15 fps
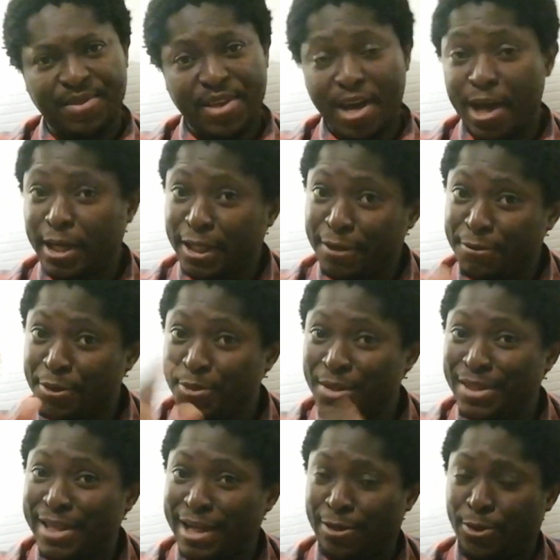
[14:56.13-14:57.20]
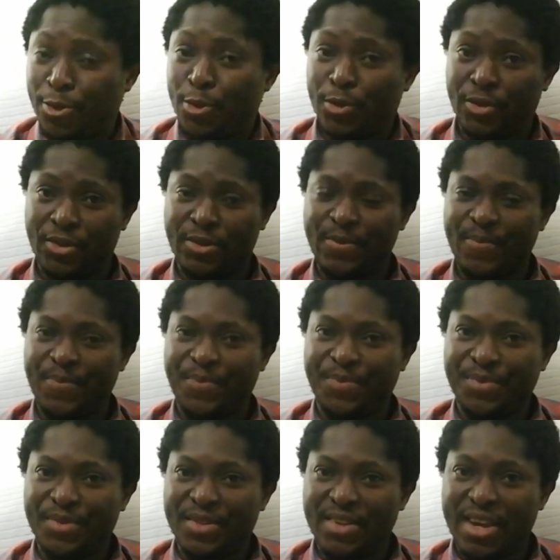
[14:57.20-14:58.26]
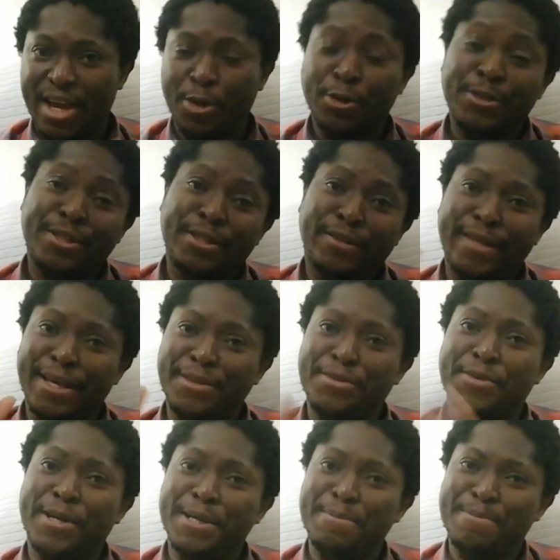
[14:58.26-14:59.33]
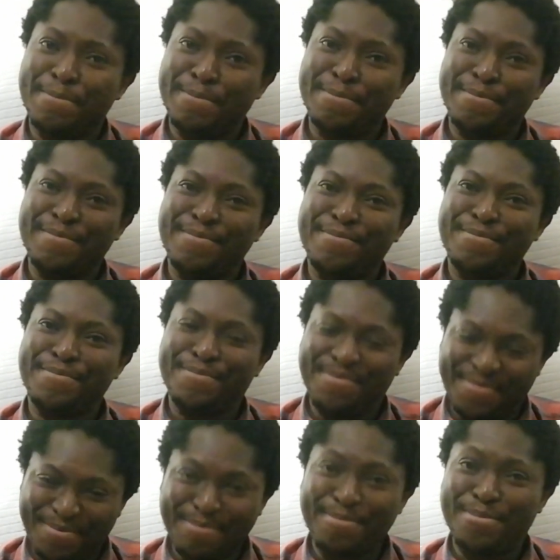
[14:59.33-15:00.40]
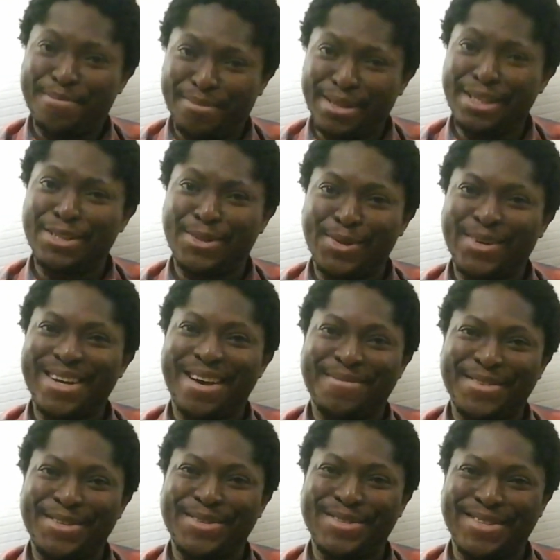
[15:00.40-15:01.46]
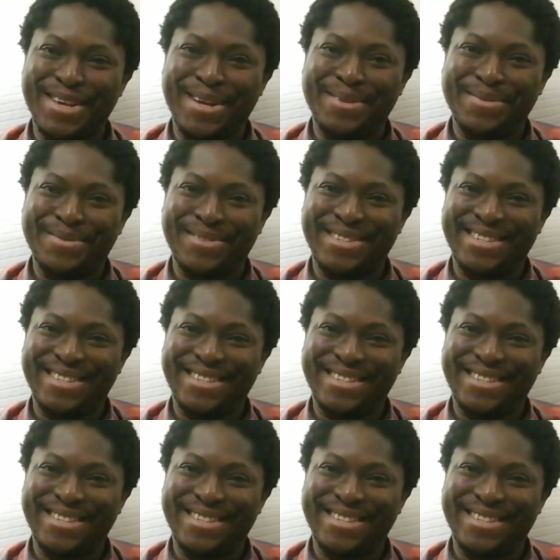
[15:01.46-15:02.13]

I'll leave you with that thought, and until next time, please look after yourselves.